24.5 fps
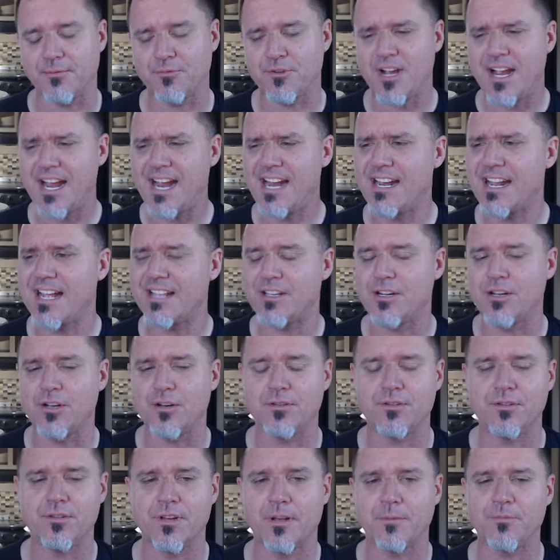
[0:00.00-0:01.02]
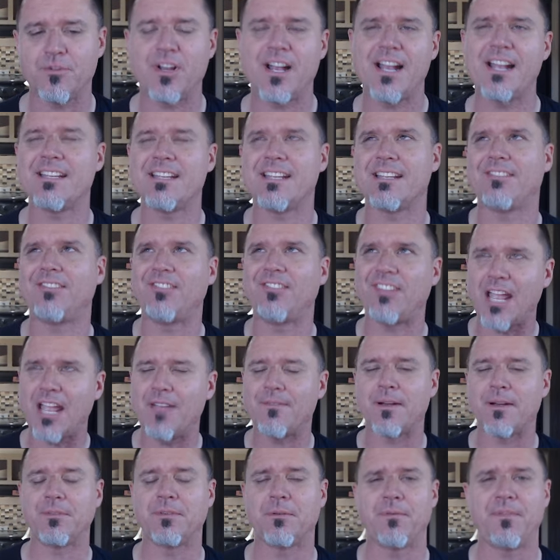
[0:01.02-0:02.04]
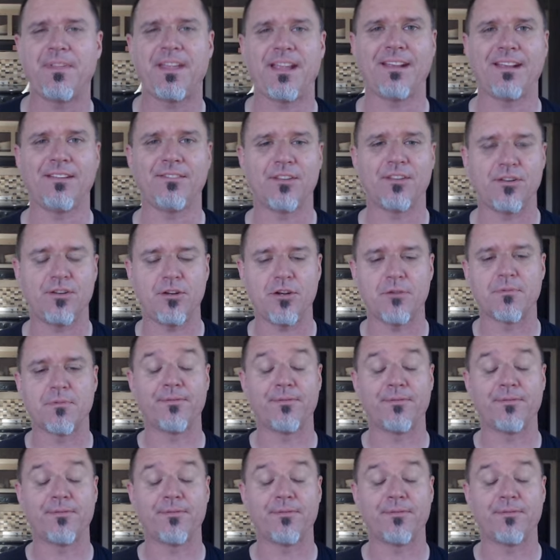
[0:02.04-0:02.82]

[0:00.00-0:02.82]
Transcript: I'm trying not to do. I'm trying to save up some things to do